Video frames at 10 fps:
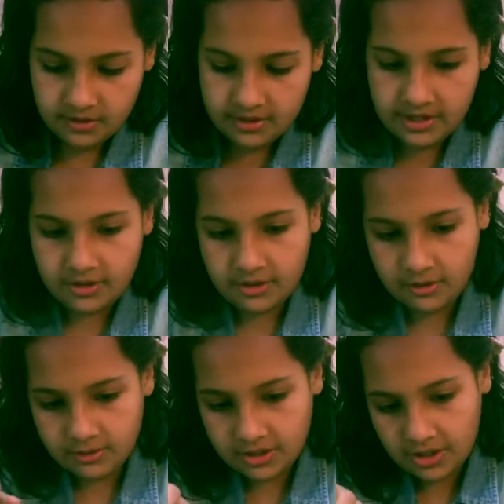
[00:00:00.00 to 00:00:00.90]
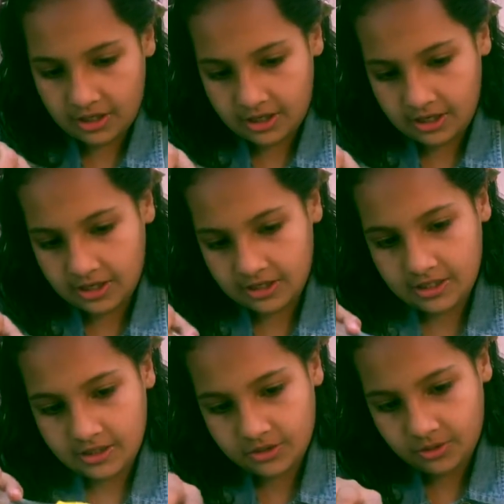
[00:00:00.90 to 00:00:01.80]
There goes all
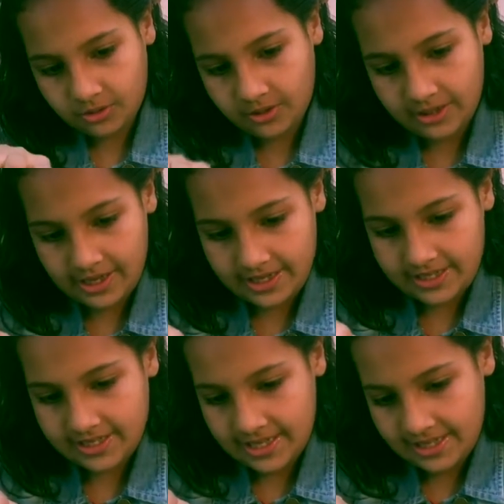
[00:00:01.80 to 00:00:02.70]
our chocolate essence.